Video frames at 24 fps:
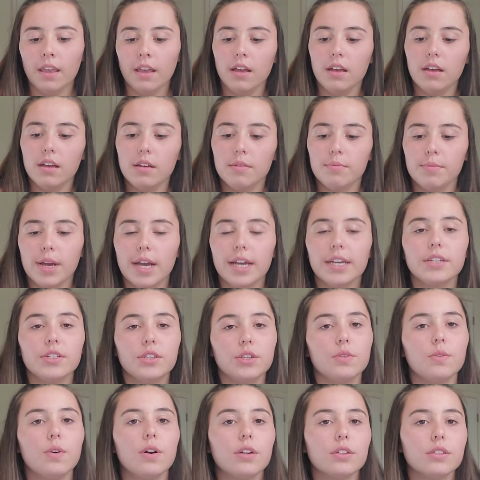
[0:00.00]
I
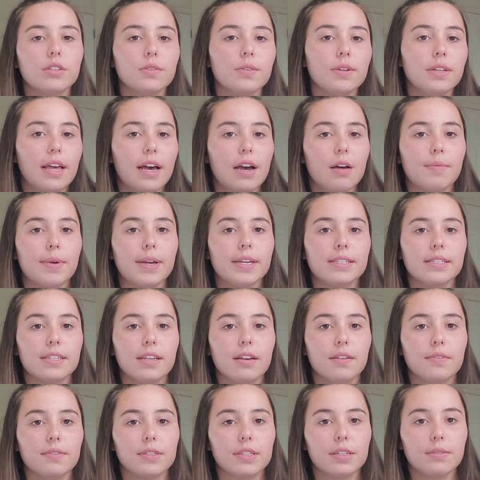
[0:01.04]
do also allow
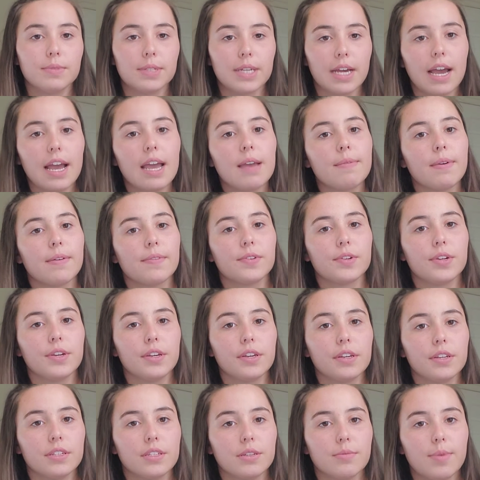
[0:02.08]
myself some time after
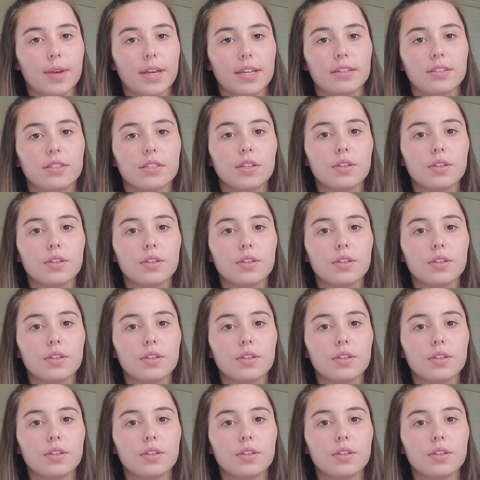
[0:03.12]
he goes to bed.